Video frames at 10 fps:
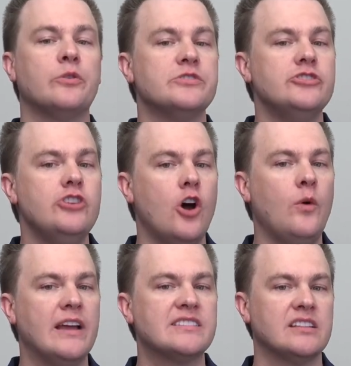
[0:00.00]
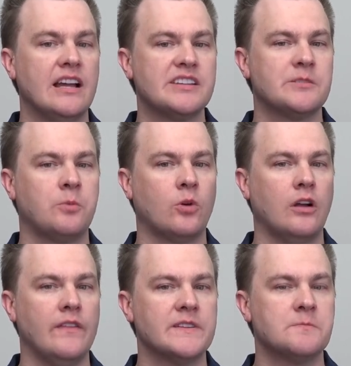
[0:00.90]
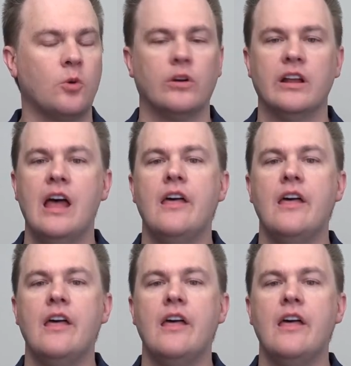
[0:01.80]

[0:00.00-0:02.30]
There is no S L I support on this board.